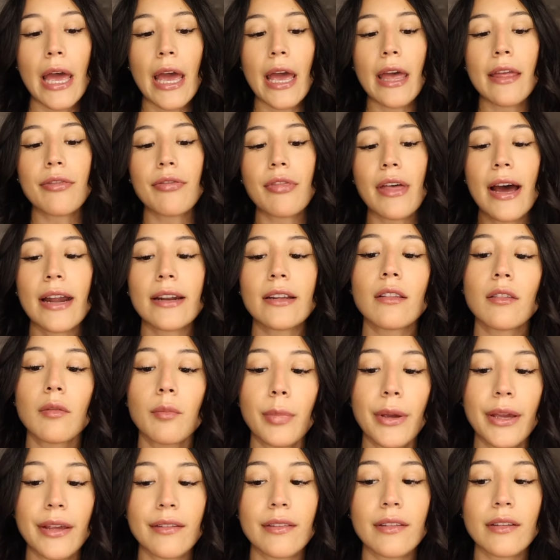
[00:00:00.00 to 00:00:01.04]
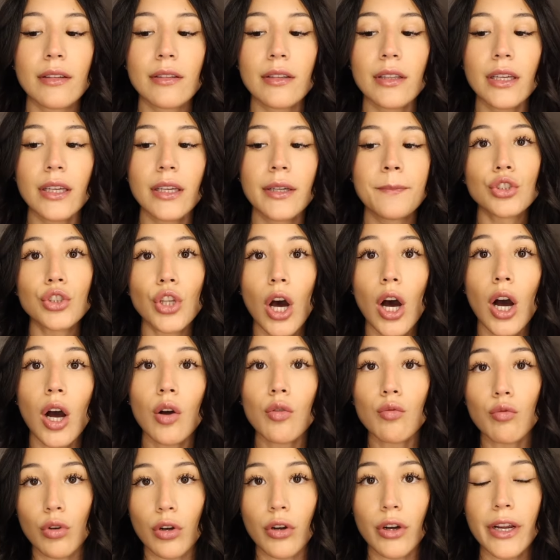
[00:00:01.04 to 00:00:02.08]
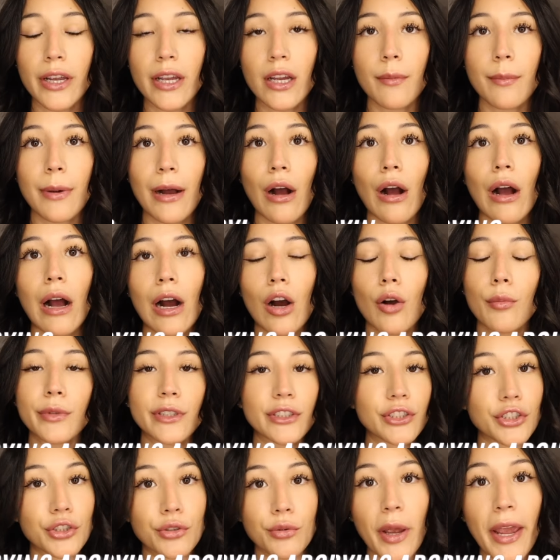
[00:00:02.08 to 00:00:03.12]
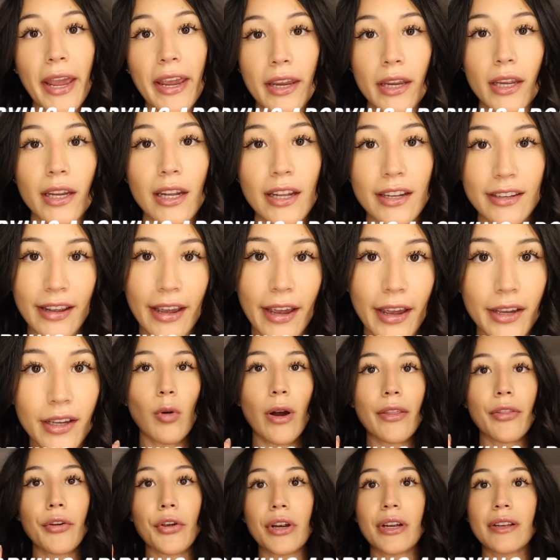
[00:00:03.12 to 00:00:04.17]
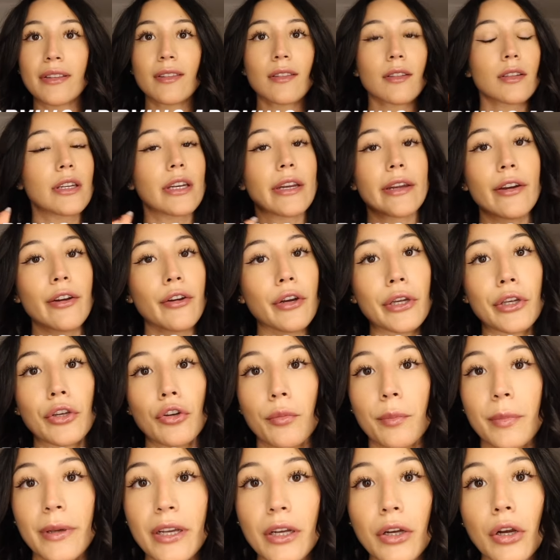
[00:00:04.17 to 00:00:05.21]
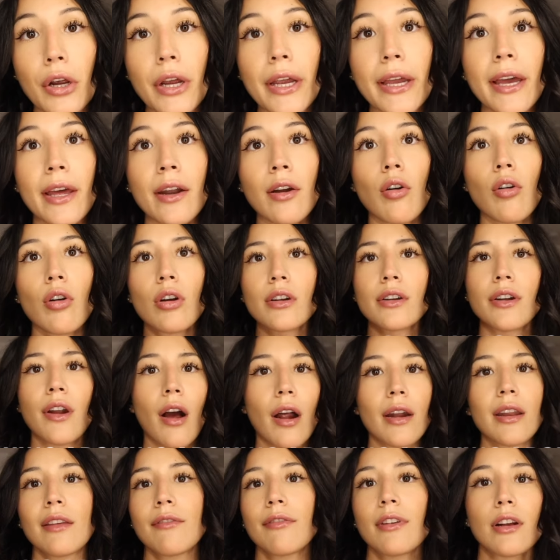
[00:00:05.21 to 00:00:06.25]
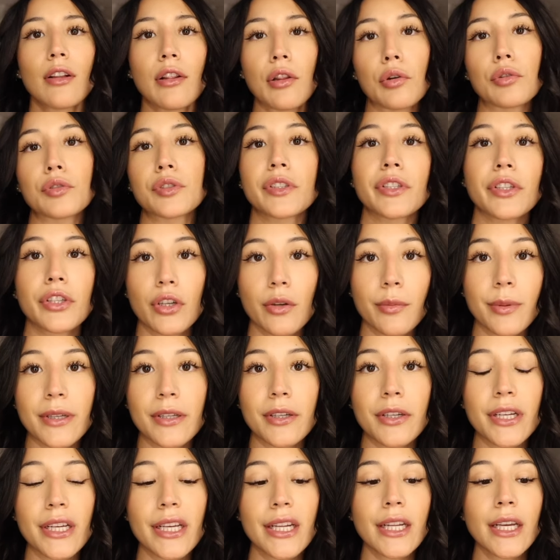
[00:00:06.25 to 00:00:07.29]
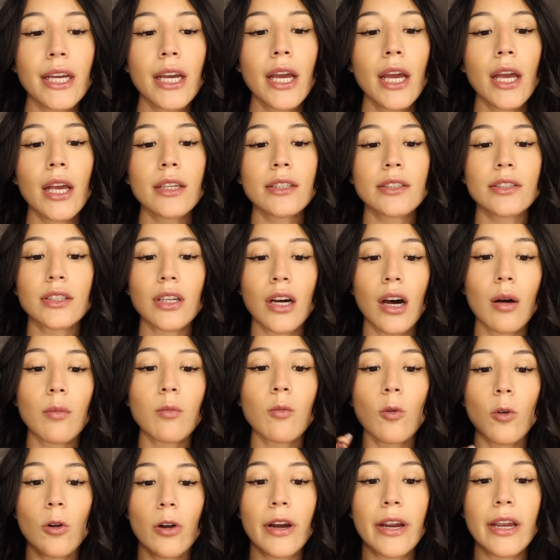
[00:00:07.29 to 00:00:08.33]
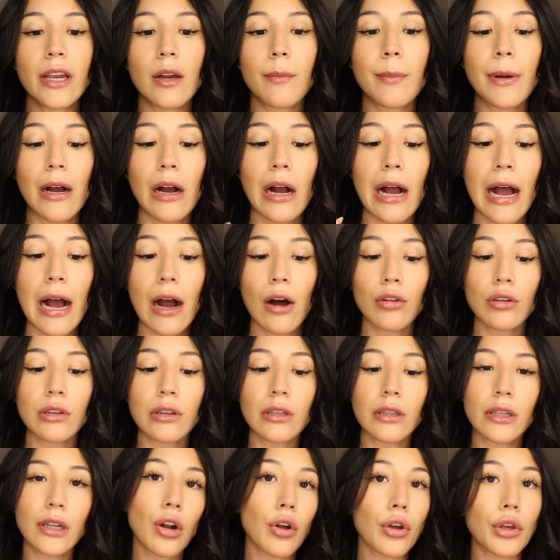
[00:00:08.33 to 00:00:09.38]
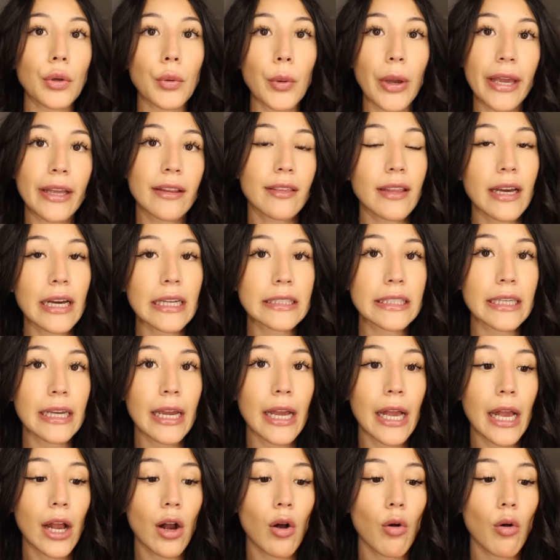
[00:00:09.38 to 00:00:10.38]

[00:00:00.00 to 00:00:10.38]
And that is basically not worrying about how much you ate in a day. Whether it's nearing your period or not even close to your period, Stop worrying about how little you ate that day